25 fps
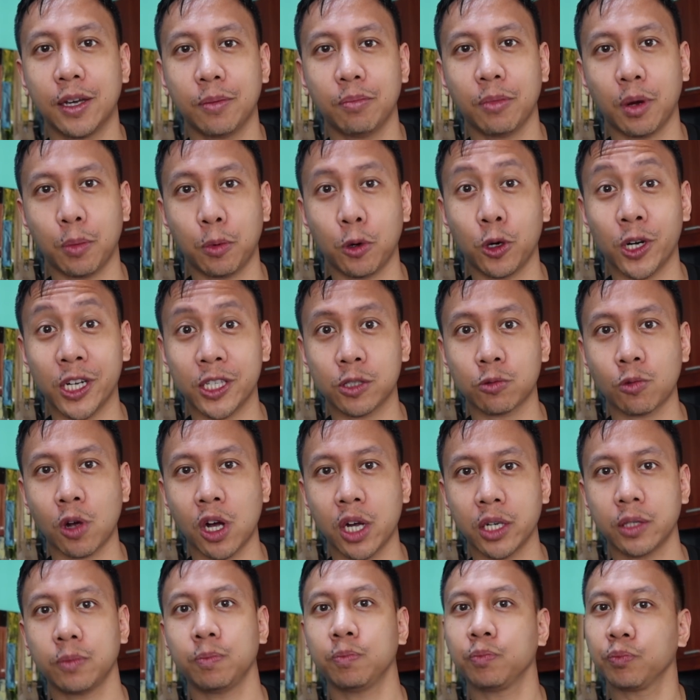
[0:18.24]
Mabuhay
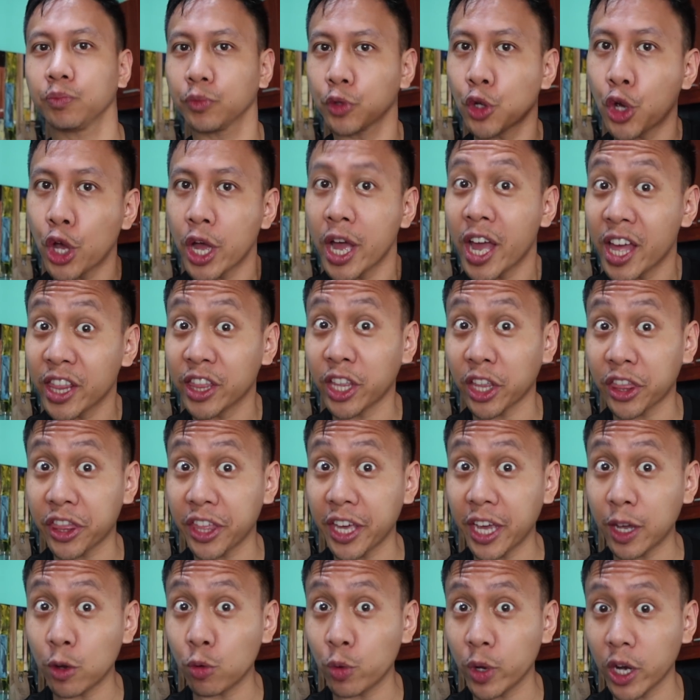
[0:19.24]
Squad, the
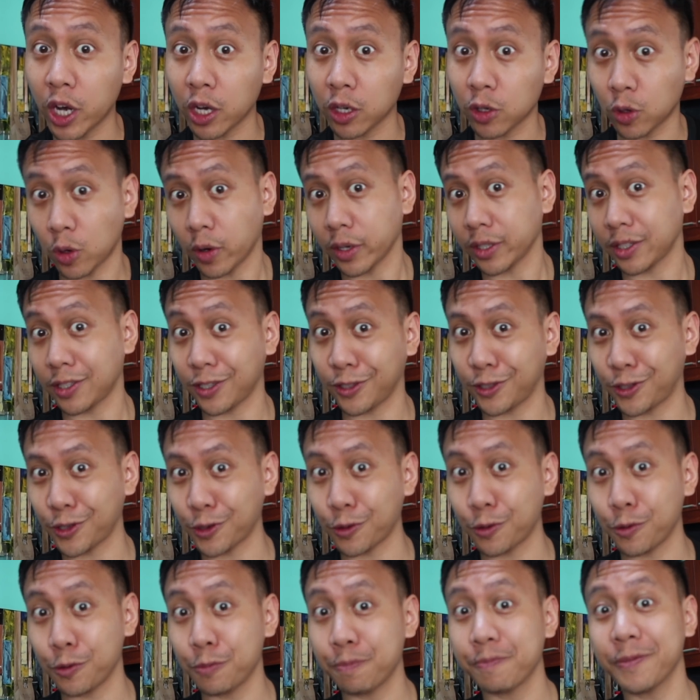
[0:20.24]
thing we are going to
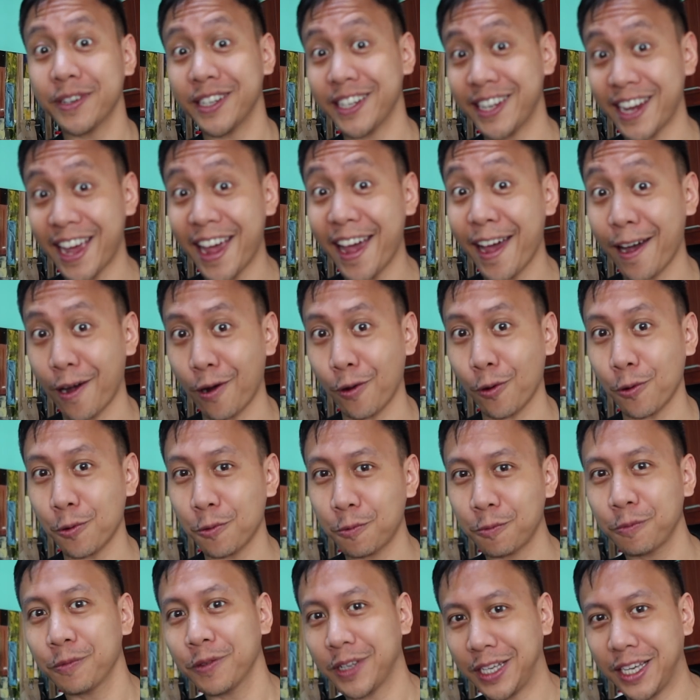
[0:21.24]
do now
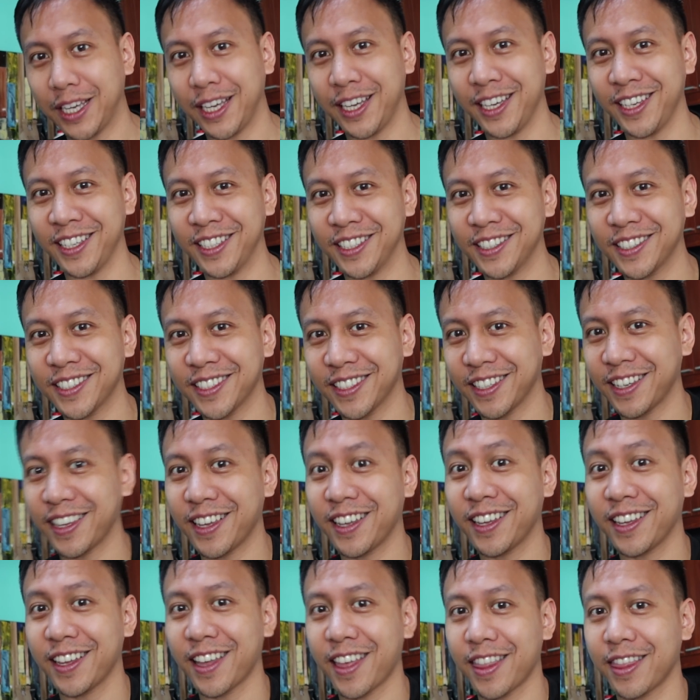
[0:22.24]
is
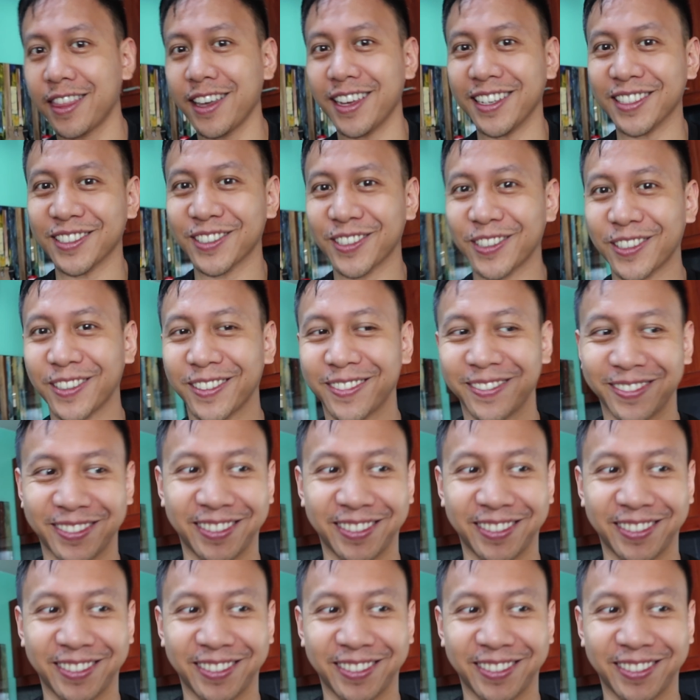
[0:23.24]
this.